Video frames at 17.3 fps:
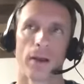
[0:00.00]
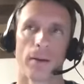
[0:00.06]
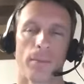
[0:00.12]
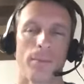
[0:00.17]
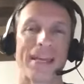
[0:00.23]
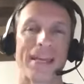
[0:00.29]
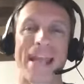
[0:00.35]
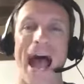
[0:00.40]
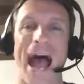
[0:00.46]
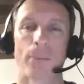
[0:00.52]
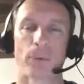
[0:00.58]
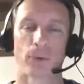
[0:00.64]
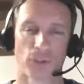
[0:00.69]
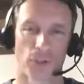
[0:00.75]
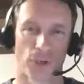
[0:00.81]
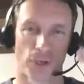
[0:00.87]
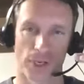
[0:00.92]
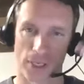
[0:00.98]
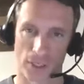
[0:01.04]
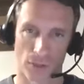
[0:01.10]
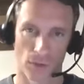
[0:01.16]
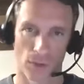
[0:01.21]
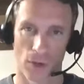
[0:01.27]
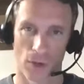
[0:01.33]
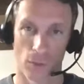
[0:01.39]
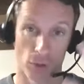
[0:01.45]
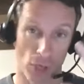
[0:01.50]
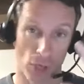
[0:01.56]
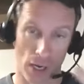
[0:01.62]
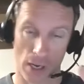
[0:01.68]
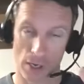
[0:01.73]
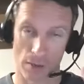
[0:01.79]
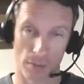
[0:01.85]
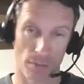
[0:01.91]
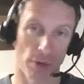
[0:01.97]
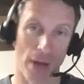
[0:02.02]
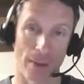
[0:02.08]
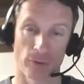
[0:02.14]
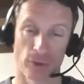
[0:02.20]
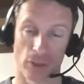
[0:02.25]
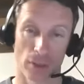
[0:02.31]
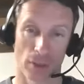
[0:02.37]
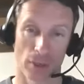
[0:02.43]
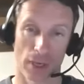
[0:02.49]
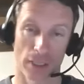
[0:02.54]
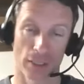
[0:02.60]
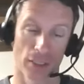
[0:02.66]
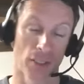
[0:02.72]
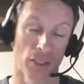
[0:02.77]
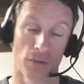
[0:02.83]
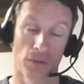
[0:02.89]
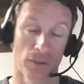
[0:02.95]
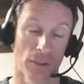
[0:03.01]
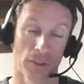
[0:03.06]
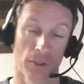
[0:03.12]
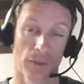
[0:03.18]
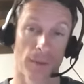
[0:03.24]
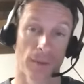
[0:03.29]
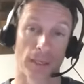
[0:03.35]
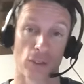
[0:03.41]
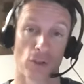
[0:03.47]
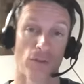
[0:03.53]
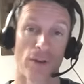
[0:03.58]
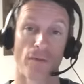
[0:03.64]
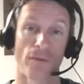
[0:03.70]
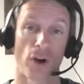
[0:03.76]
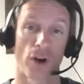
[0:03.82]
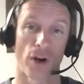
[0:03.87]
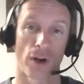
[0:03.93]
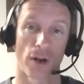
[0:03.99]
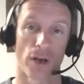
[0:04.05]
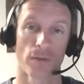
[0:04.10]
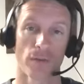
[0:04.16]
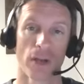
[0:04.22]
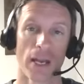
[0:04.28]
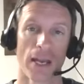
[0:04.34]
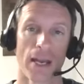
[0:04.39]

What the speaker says: Big Apple Circus, which perhaps I suspect you've never heard of.